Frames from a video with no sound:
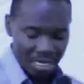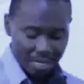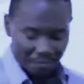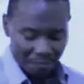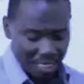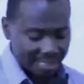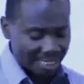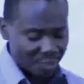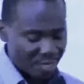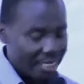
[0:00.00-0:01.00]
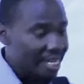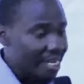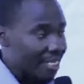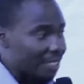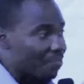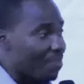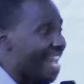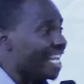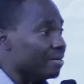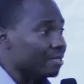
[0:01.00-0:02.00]
This statement here is
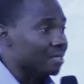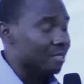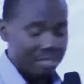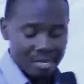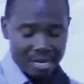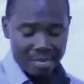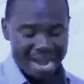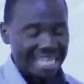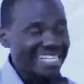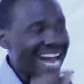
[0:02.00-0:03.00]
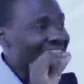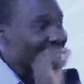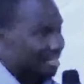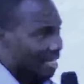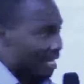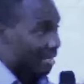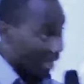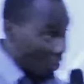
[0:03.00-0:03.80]
made by none other than the Lord